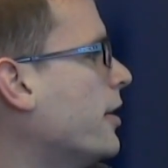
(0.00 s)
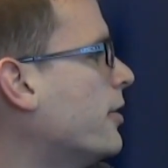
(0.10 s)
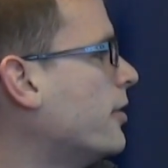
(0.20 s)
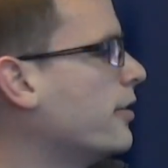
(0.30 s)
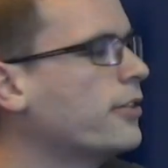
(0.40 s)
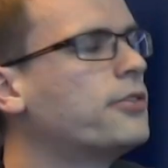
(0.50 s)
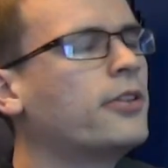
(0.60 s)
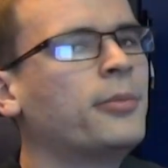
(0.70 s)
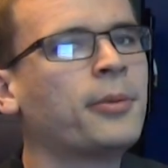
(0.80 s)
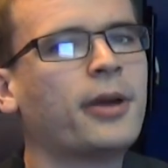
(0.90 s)
code or this
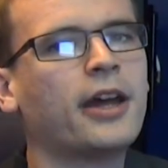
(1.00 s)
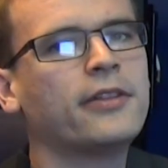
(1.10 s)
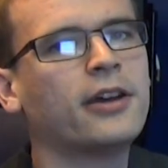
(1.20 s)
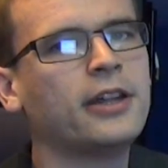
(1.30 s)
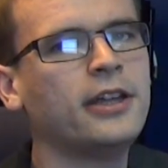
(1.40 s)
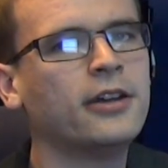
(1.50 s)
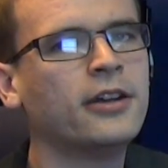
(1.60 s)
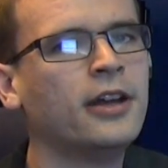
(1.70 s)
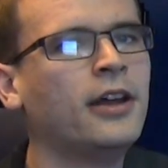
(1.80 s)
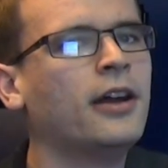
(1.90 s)
streaming path down here.